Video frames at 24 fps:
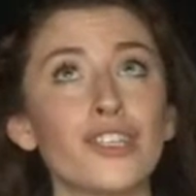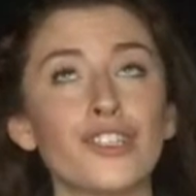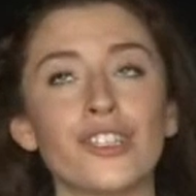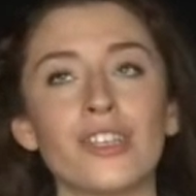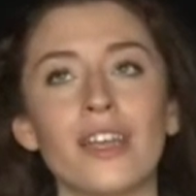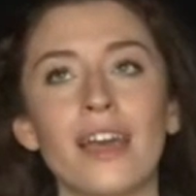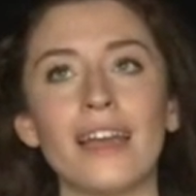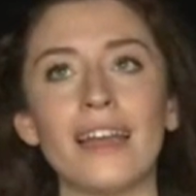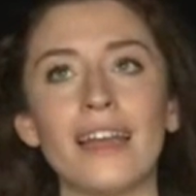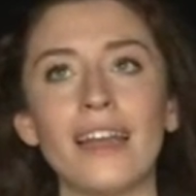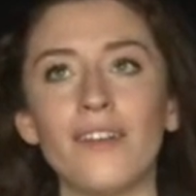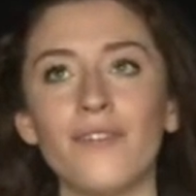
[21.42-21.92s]
should
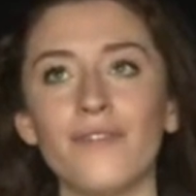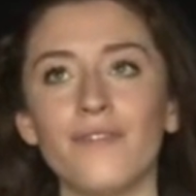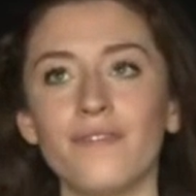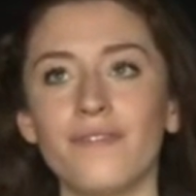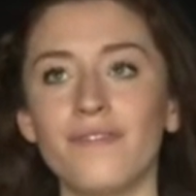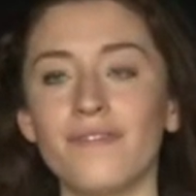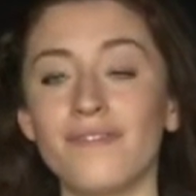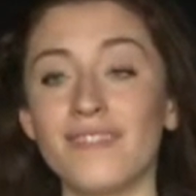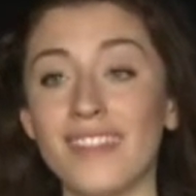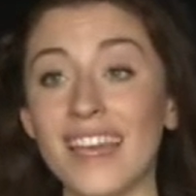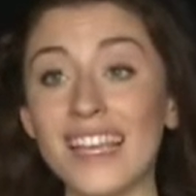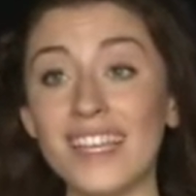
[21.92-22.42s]
I love
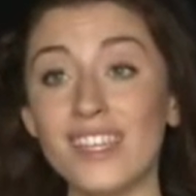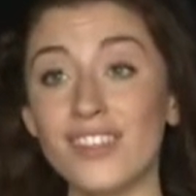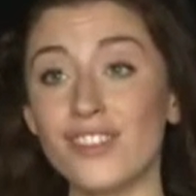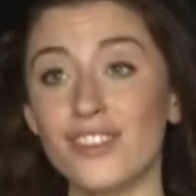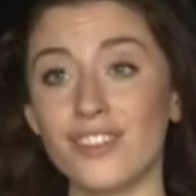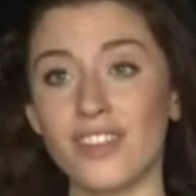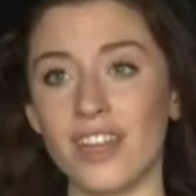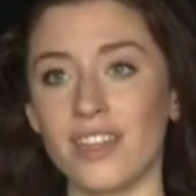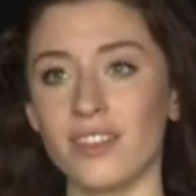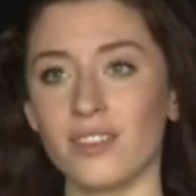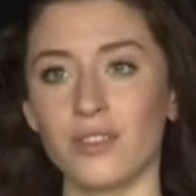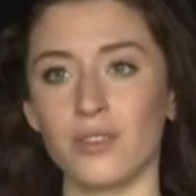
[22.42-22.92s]
this
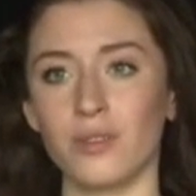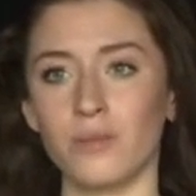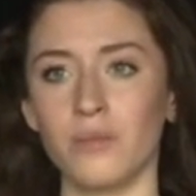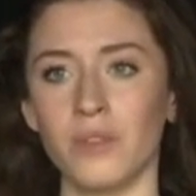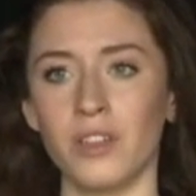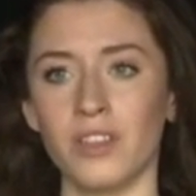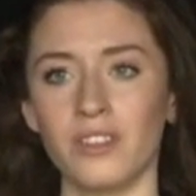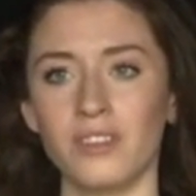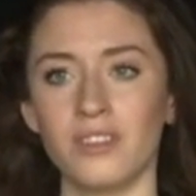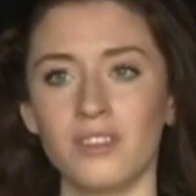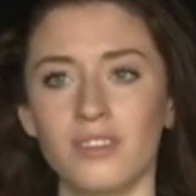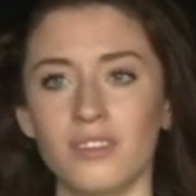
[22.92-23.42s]

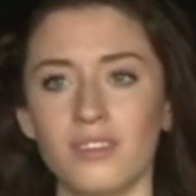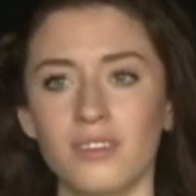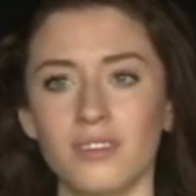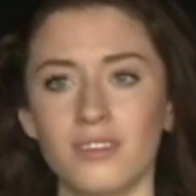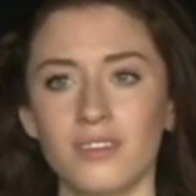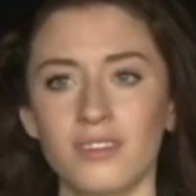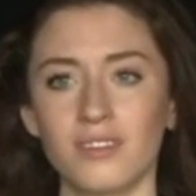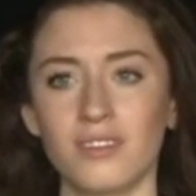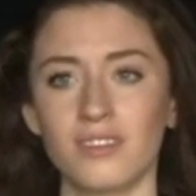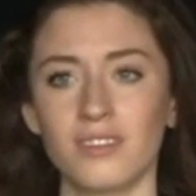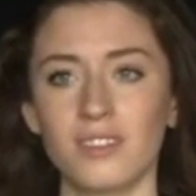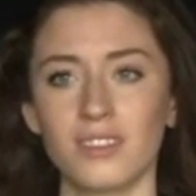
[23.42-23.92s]
gentleman?
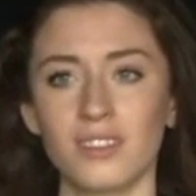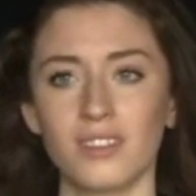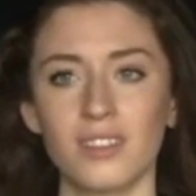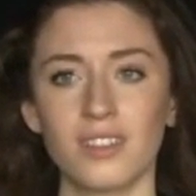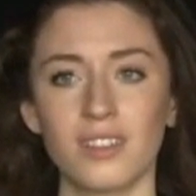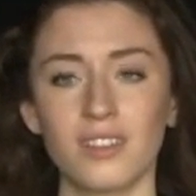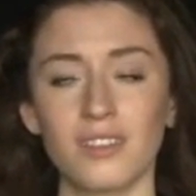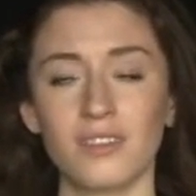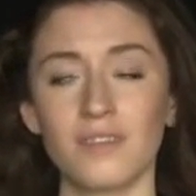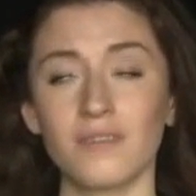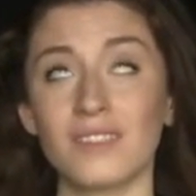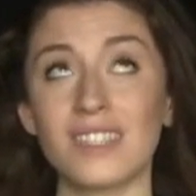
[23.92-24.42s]

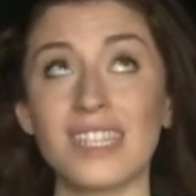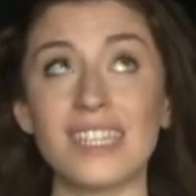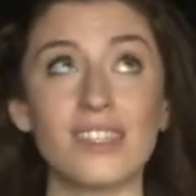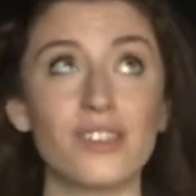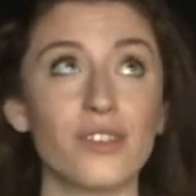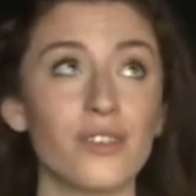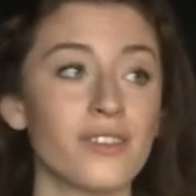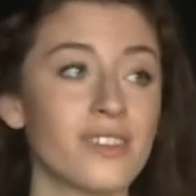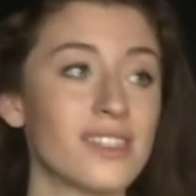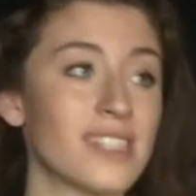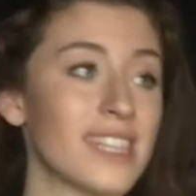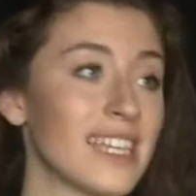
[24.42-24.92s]
'Tis
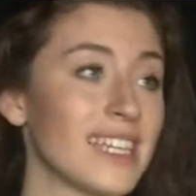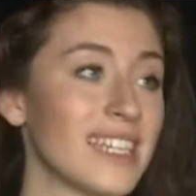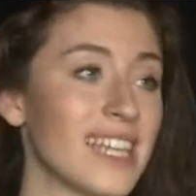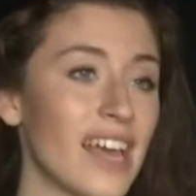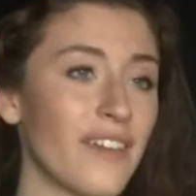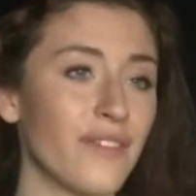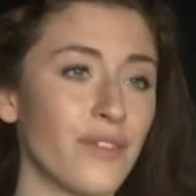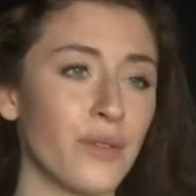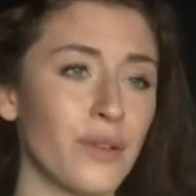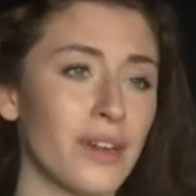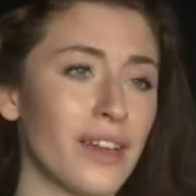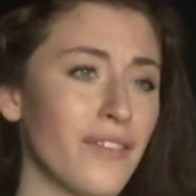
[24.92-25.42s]
odds he
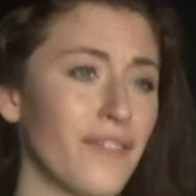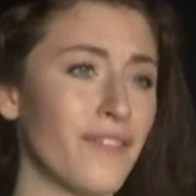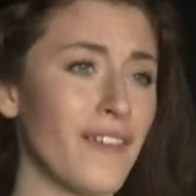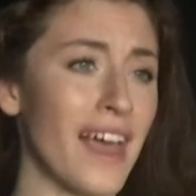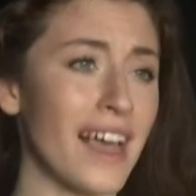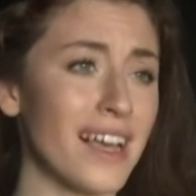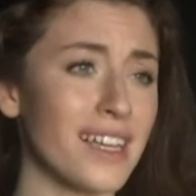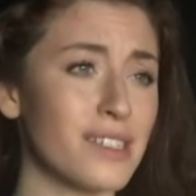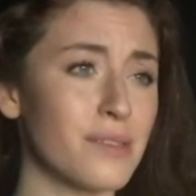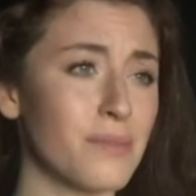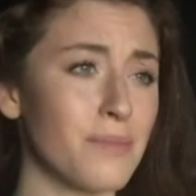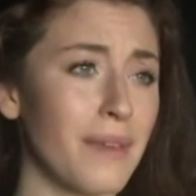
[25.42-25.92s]
never will
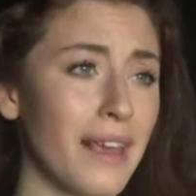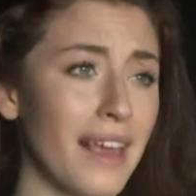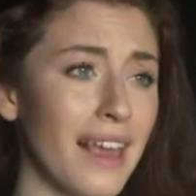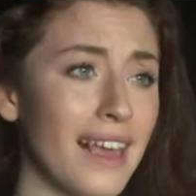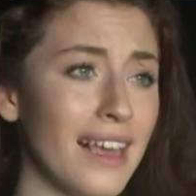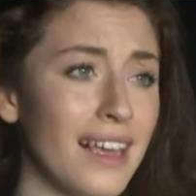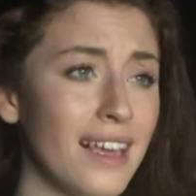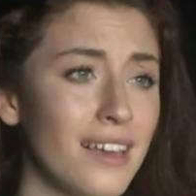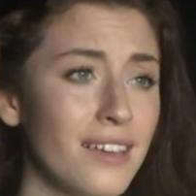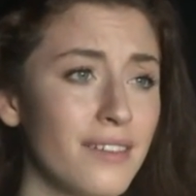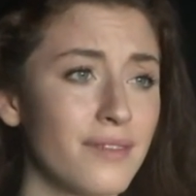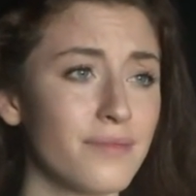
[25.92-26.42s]
affect
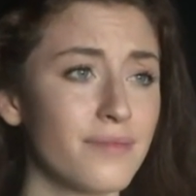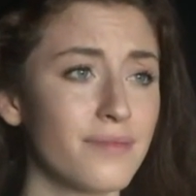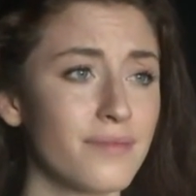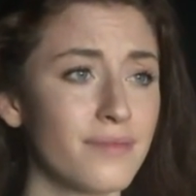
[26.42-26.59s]
me.